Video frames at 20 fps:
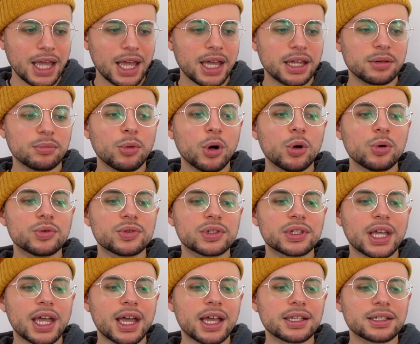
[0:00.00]
And
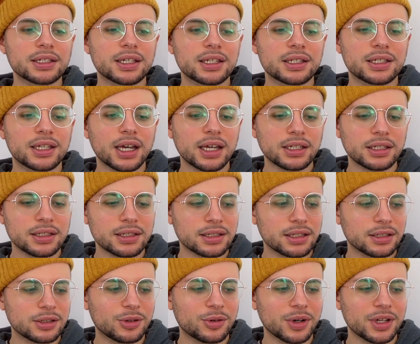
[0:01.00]
most, ask His guidance
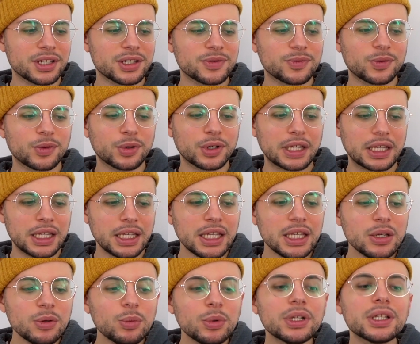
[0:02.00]
and grace, for
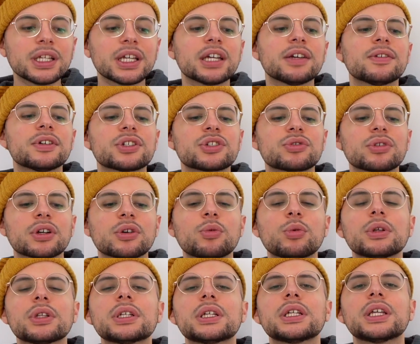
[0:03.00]
He will give us
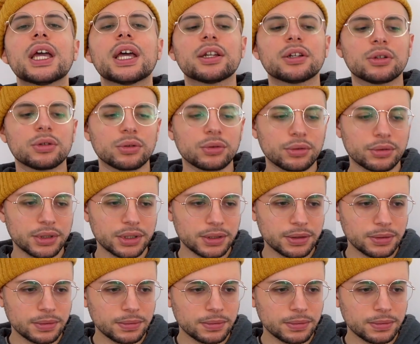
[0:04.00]
tranquility and glory.